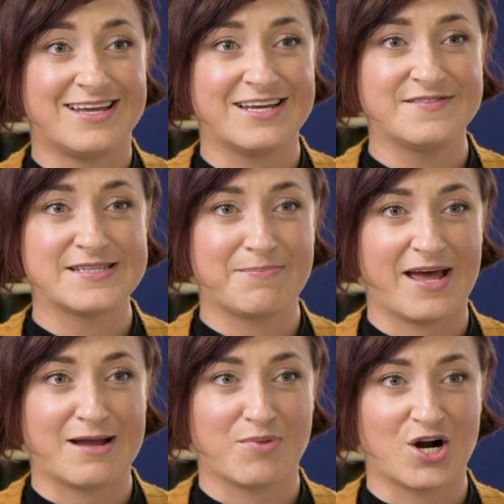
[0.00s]
gives the
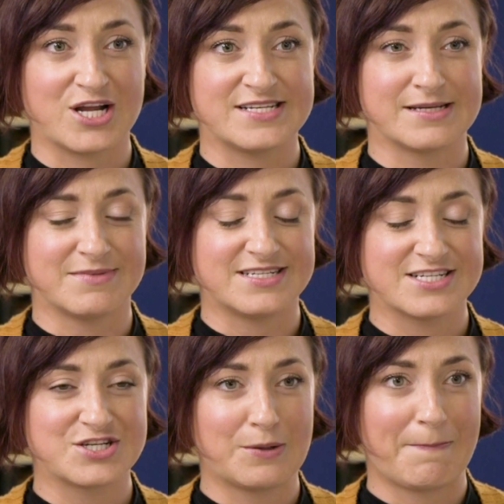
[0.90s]
paying party some
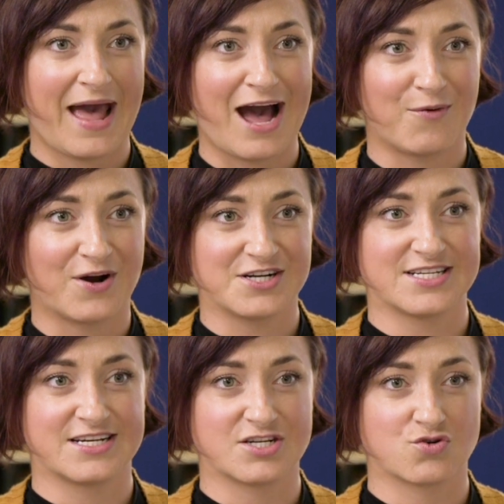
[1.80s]
additional power
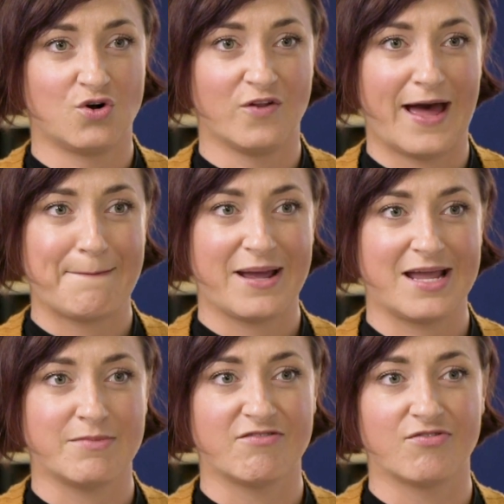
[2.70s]
to control that
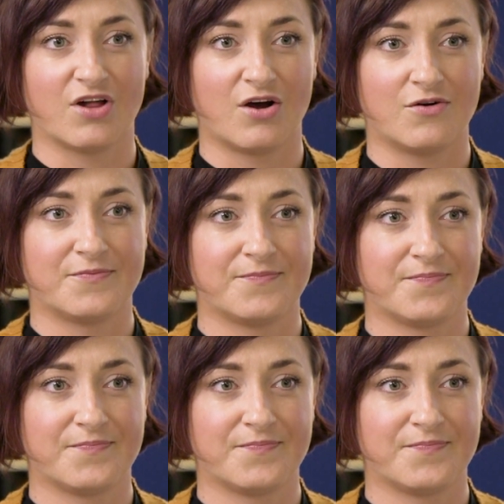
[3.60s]
payment flow.